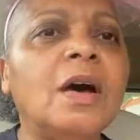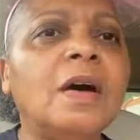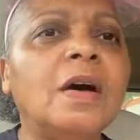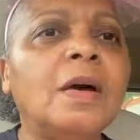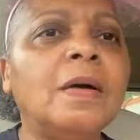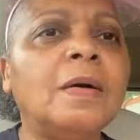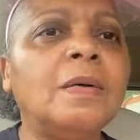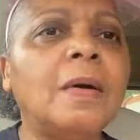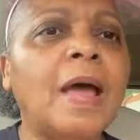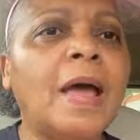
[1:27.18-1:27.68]

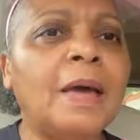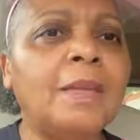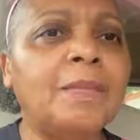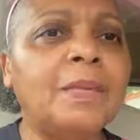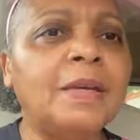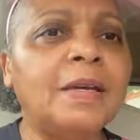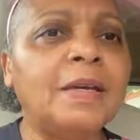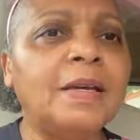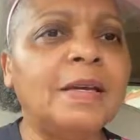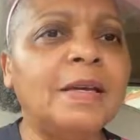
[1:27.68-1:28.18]
Uh,
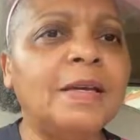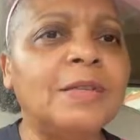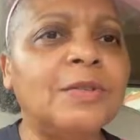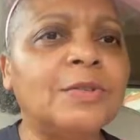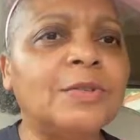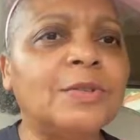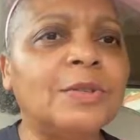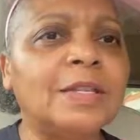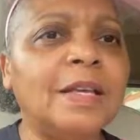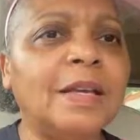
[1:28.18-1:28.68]
happy
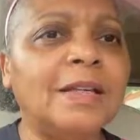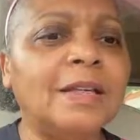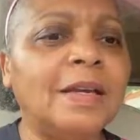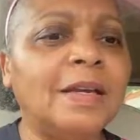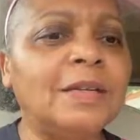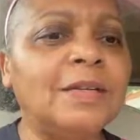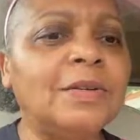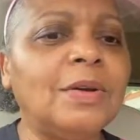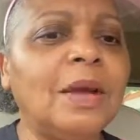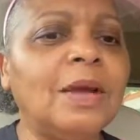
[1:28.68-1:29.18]
Easter
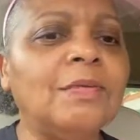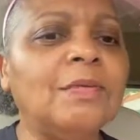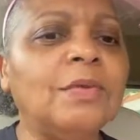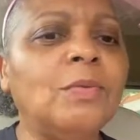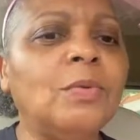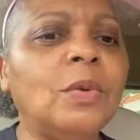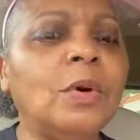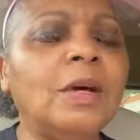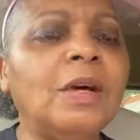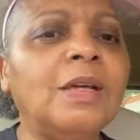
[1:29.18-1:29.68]
Sunday to
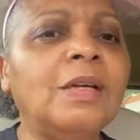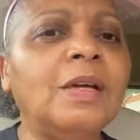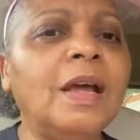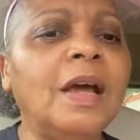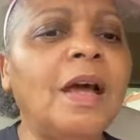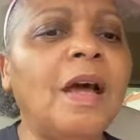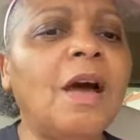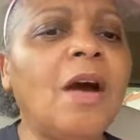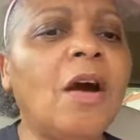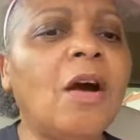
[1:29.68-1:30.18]
everyone.
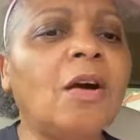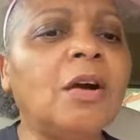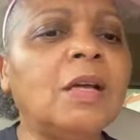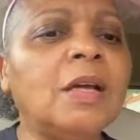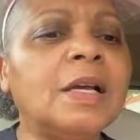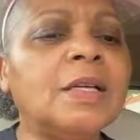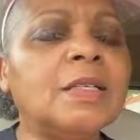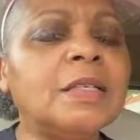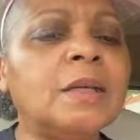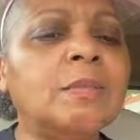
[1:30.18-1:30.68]
Our
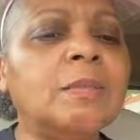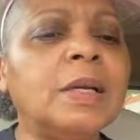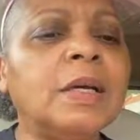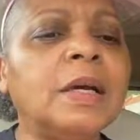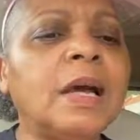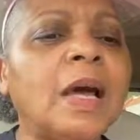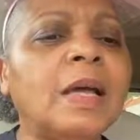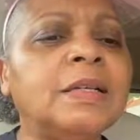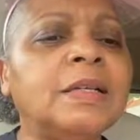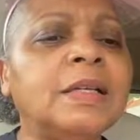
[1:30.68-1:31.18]
lesson big
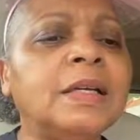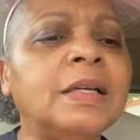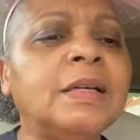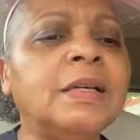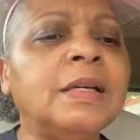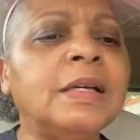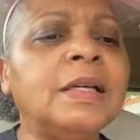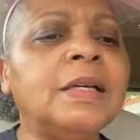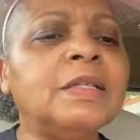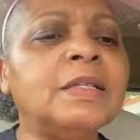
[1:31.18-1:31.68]

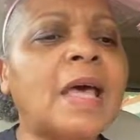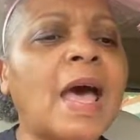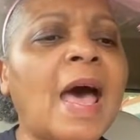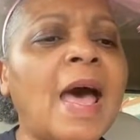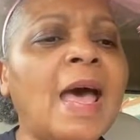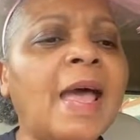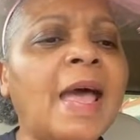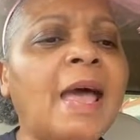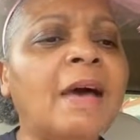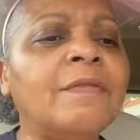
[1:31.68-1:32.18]
idea is
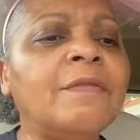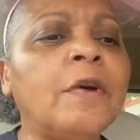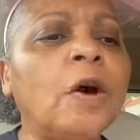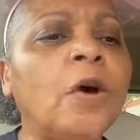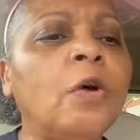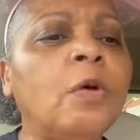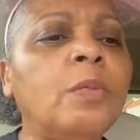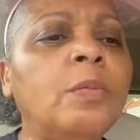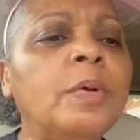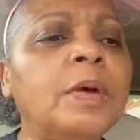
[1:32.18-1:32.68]
I have
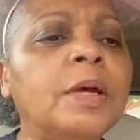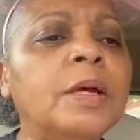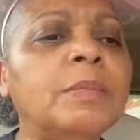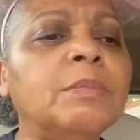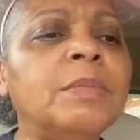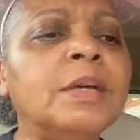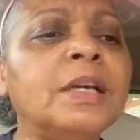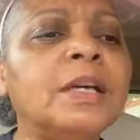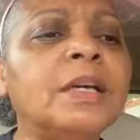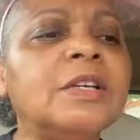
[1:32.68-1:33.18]
hope
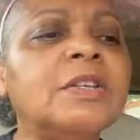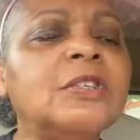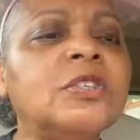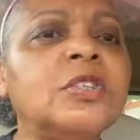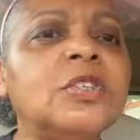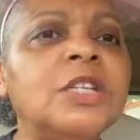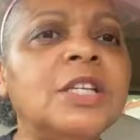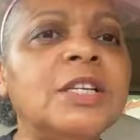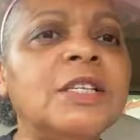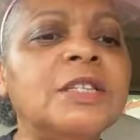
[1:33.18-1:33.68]
because
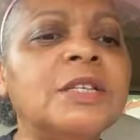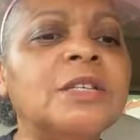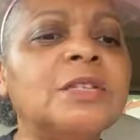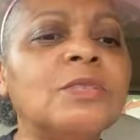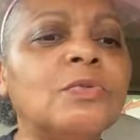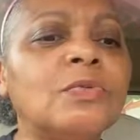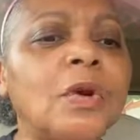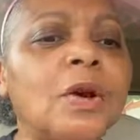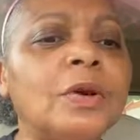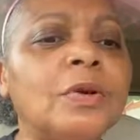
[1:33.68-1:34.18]

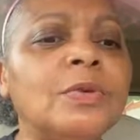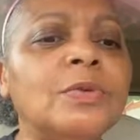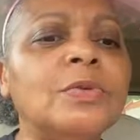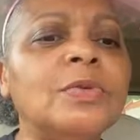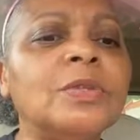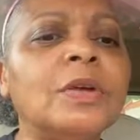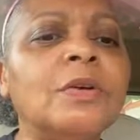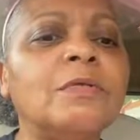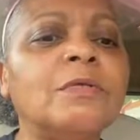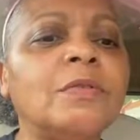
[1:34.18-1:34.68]
Jesus
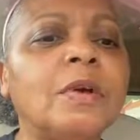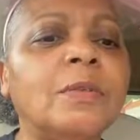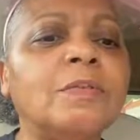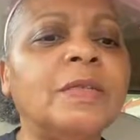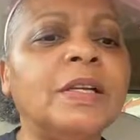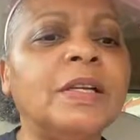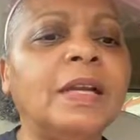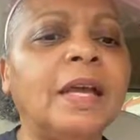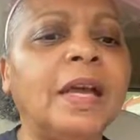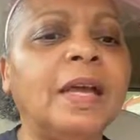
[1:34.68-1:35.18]
rose from
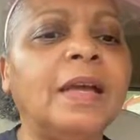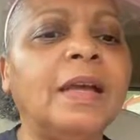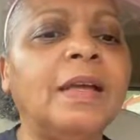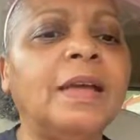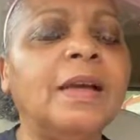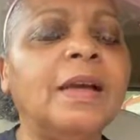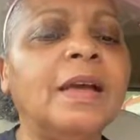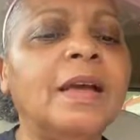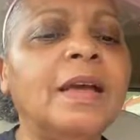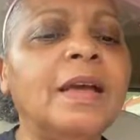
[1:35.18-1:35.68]
the
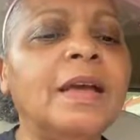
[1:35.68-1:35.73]
dead.